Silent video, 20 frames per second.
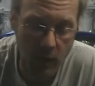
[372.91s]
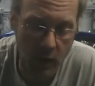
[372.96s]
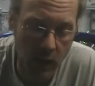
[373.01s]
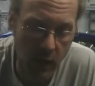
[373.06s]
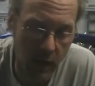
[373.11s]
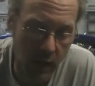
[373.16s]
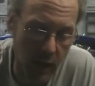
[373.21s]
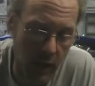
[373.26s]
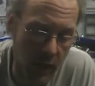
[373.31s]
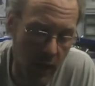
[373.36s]

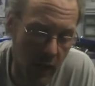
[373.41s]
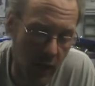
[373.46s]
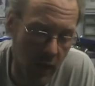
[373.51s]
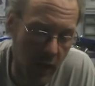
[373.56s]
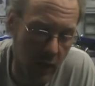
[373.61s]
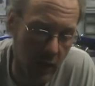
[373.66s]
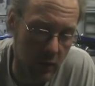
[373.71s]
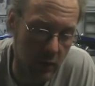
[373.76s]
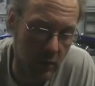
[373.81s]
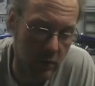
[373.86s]
I
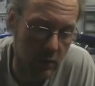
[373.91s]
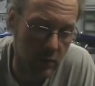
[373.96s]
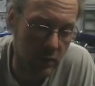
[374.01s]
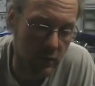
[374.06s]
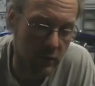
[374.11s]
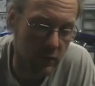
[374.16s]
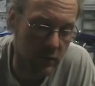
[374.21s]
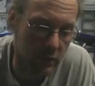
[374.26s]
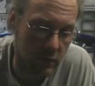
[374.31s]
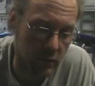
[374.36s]
had
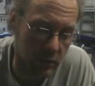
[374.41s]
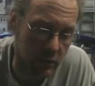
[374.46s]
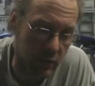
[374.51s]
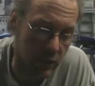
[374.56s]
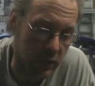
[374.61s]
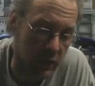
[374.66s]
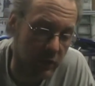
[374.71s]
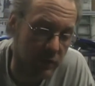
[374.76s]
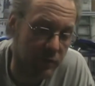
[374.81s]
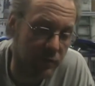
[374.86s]

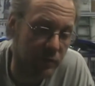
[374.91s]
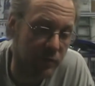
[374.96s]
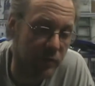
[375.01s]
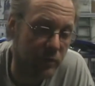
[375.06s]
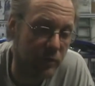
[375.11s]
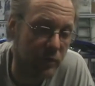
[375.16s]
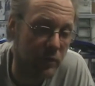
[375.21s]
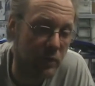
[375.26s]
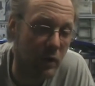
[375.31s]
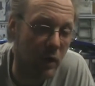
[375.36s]

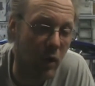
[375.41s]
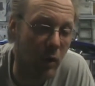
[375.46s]
Leif